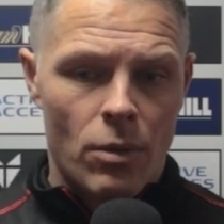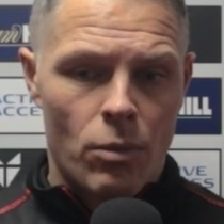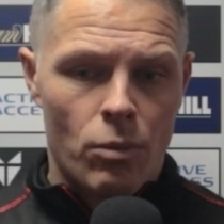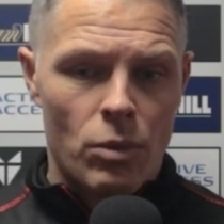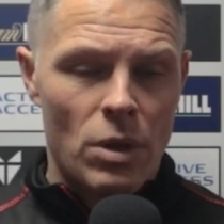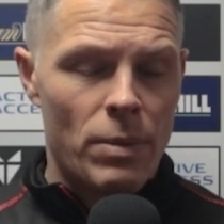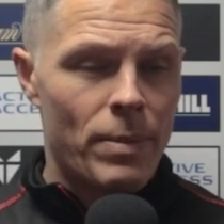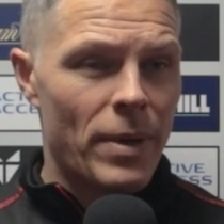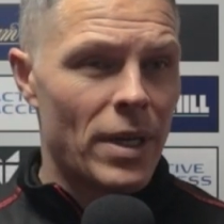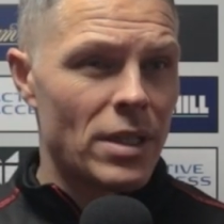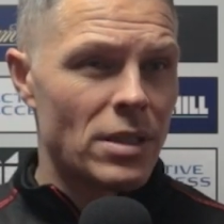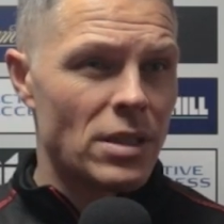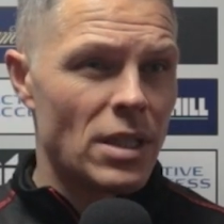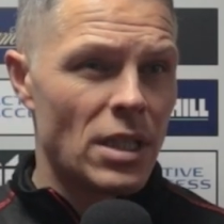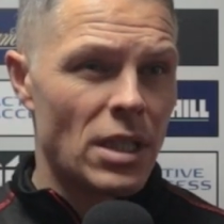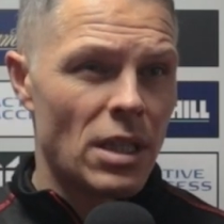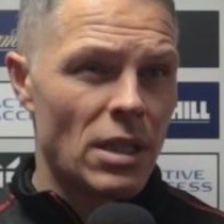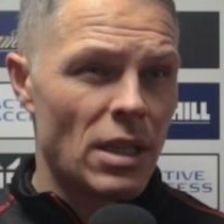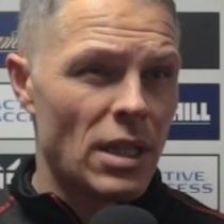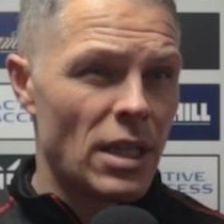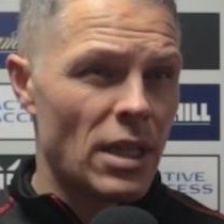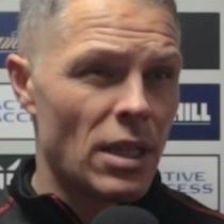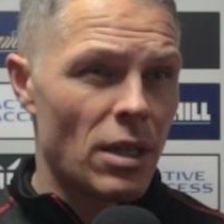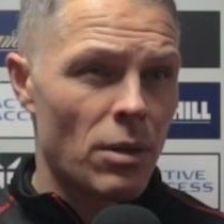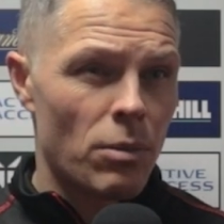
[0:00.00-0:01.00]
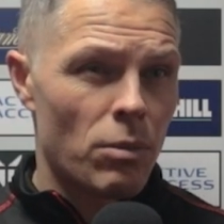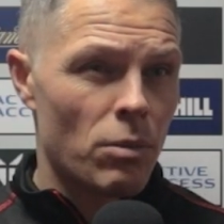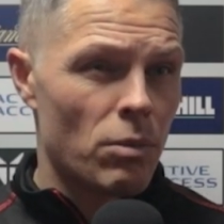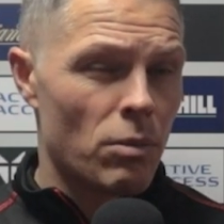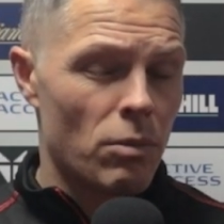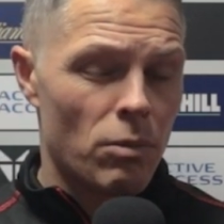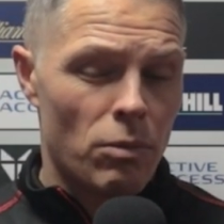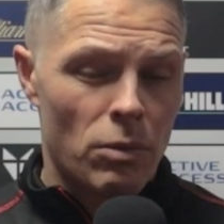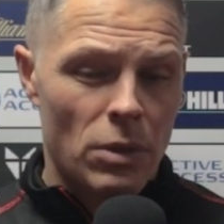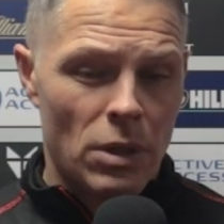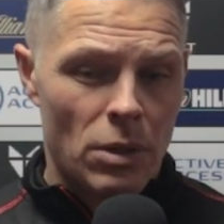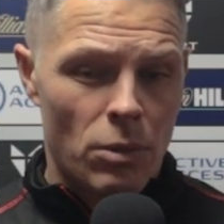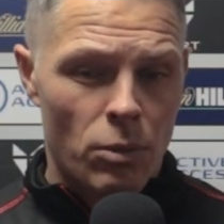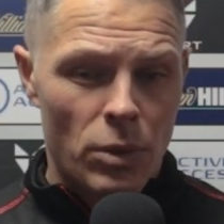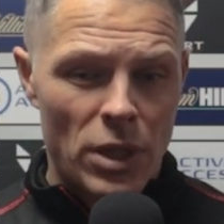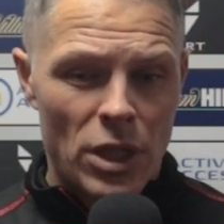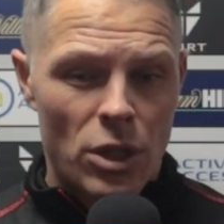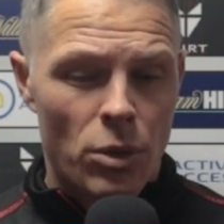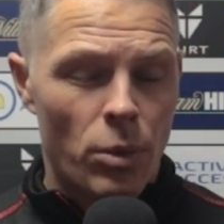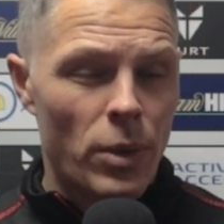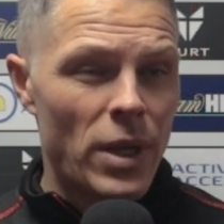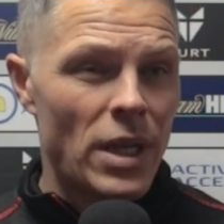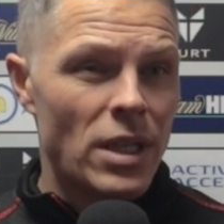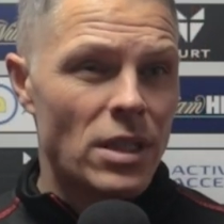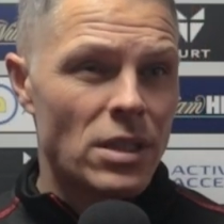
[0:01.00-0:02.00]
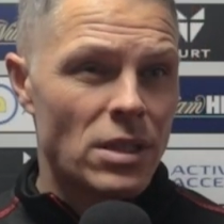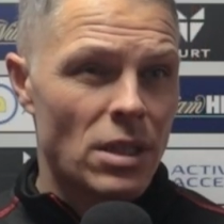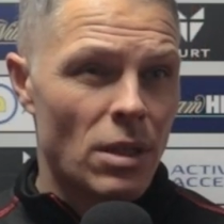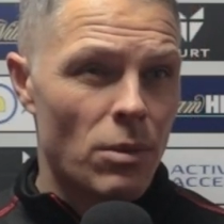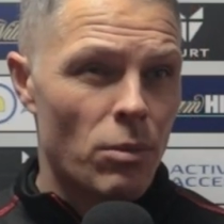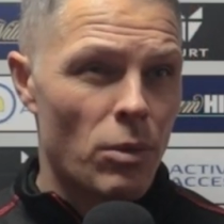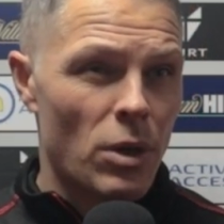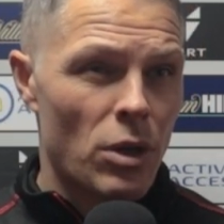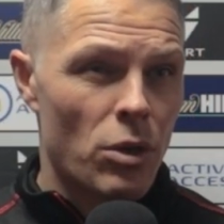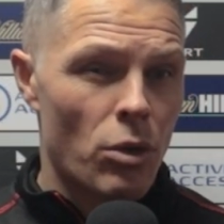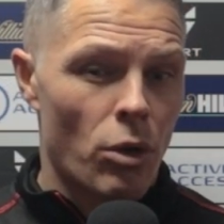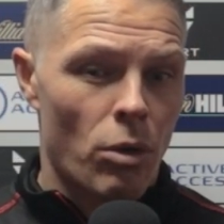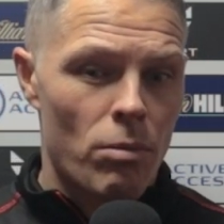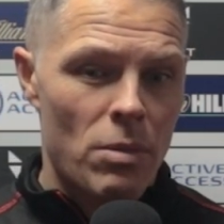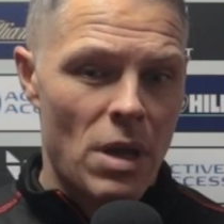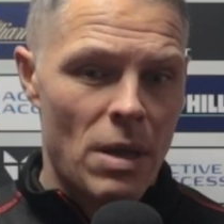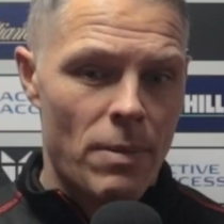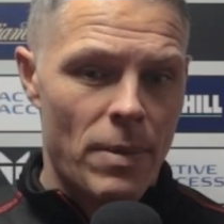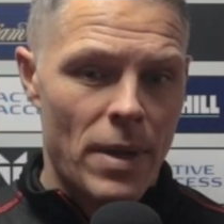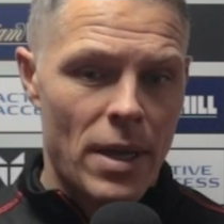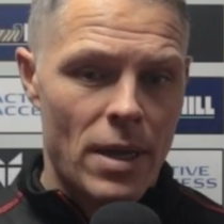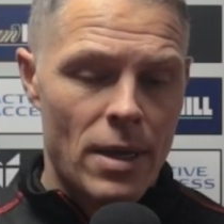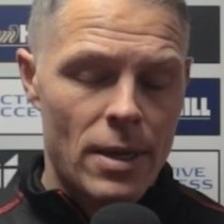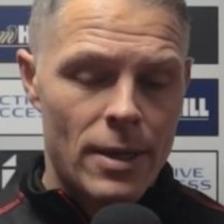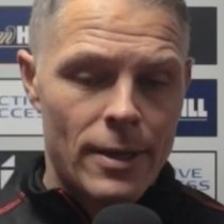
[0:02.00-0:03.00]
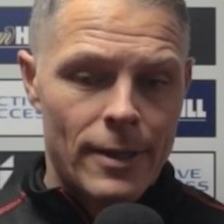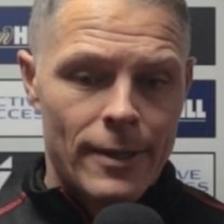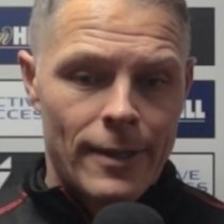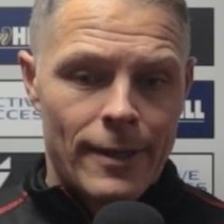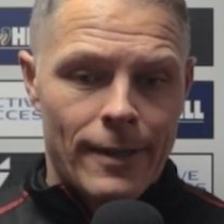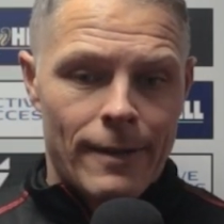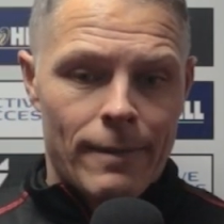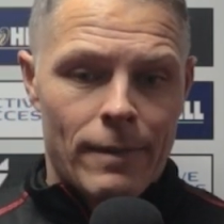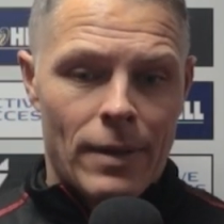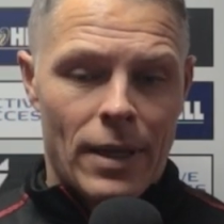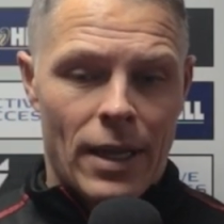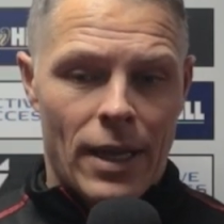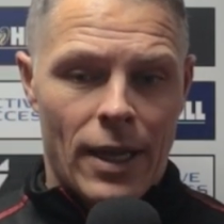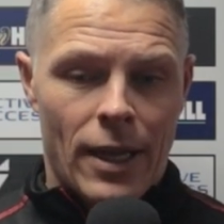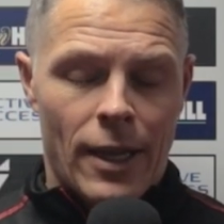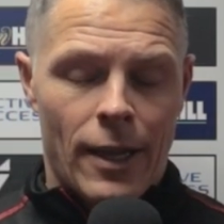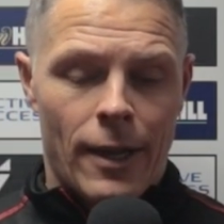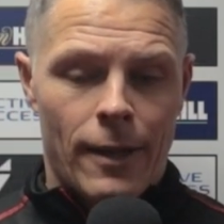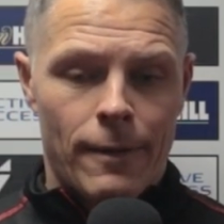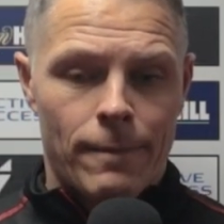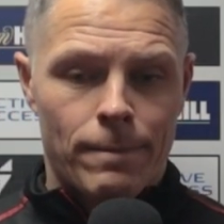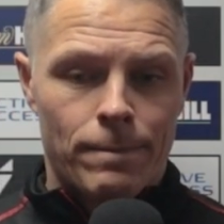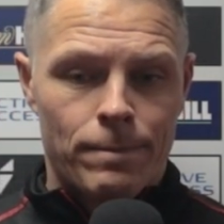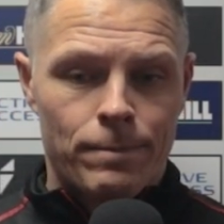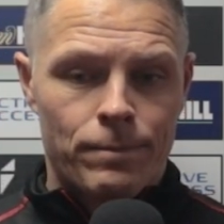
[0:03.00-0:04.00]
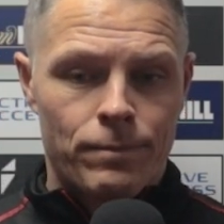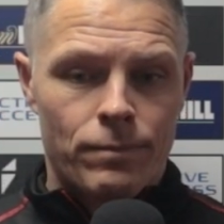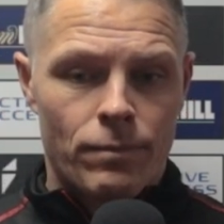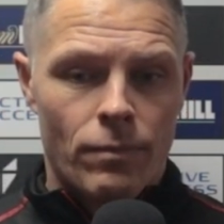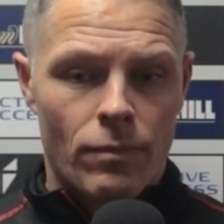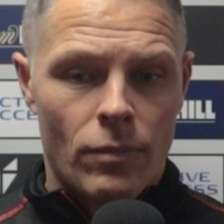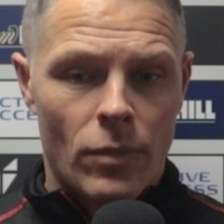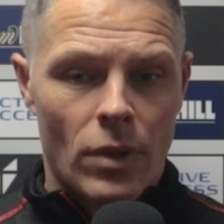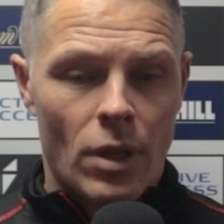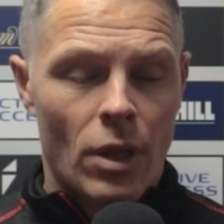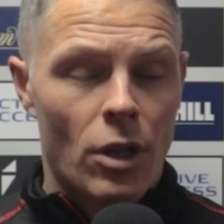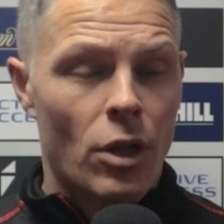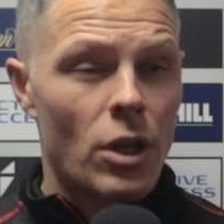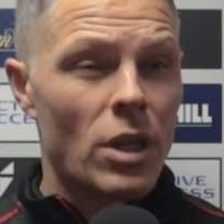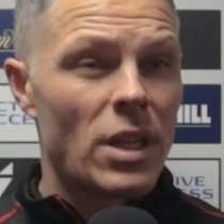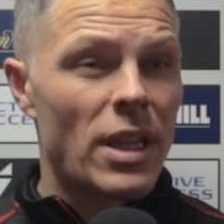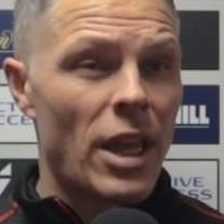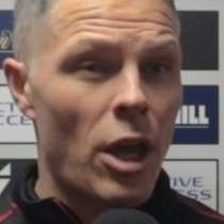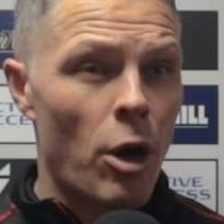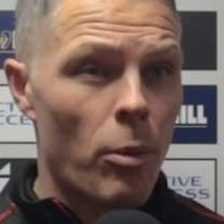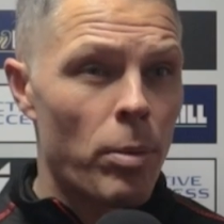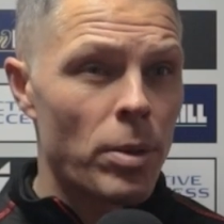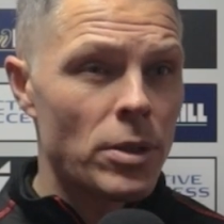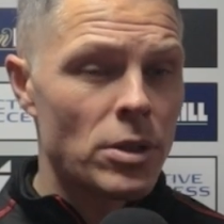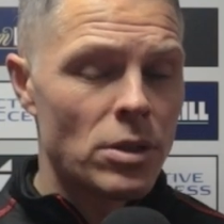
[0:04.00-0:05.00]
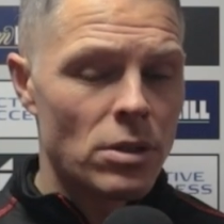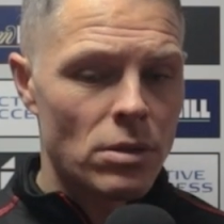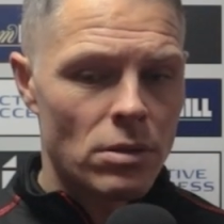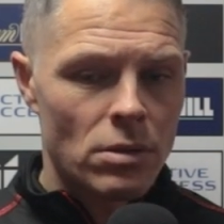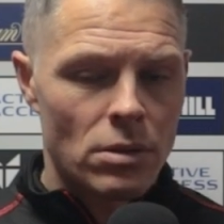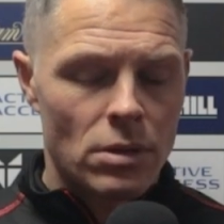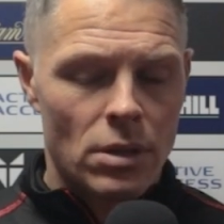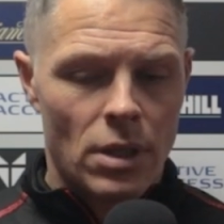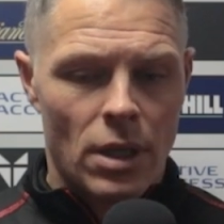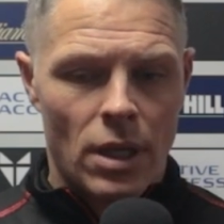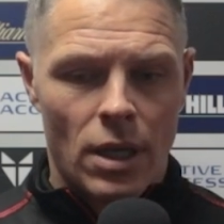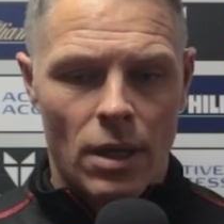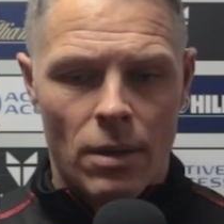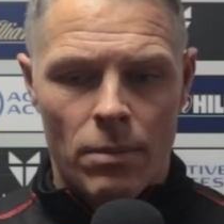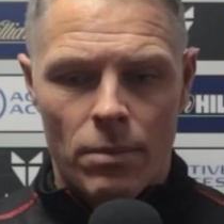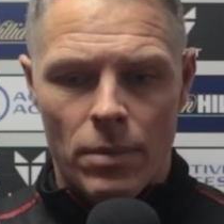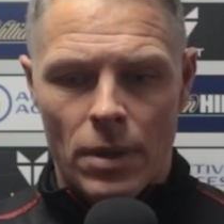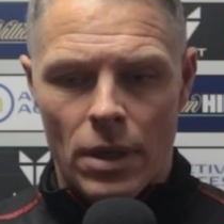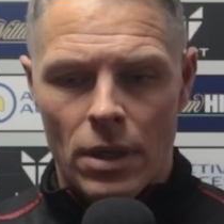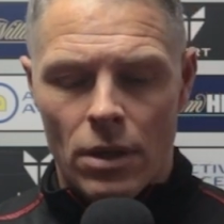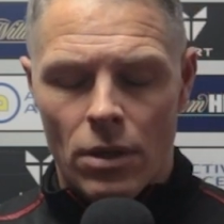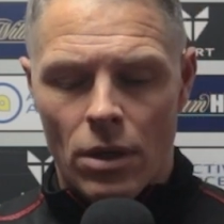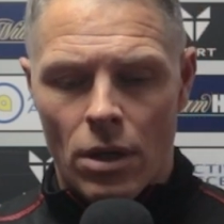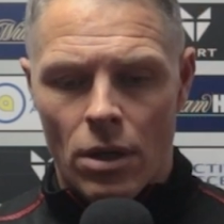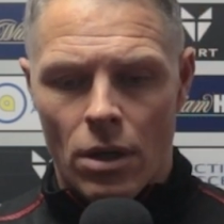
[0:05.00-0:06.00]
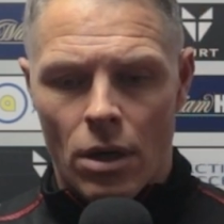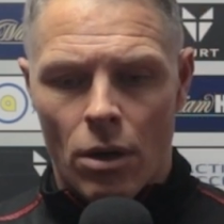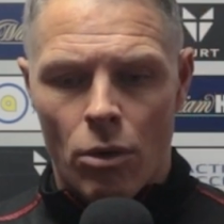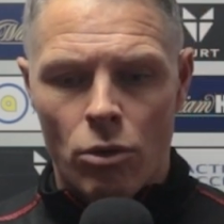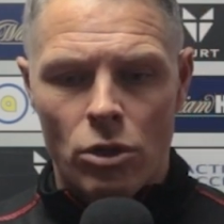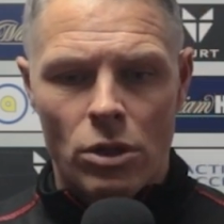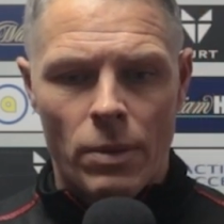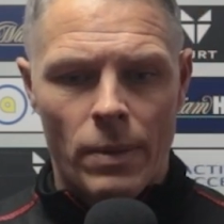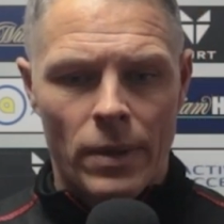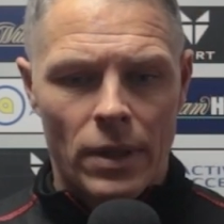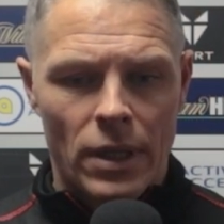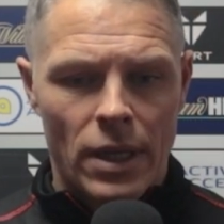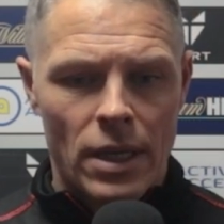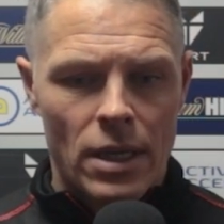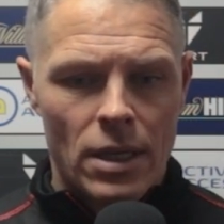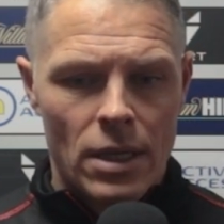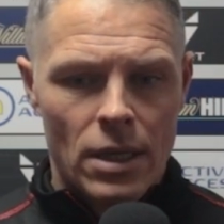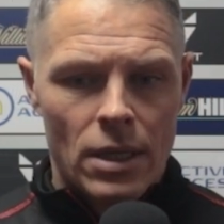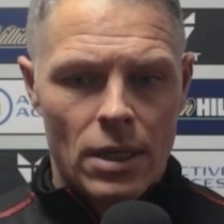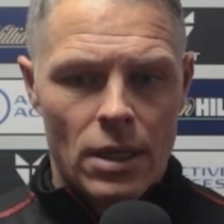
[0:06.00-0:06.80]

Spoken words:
wee bits here and here, wee tweaks that we thought maybe could help us, but ultimately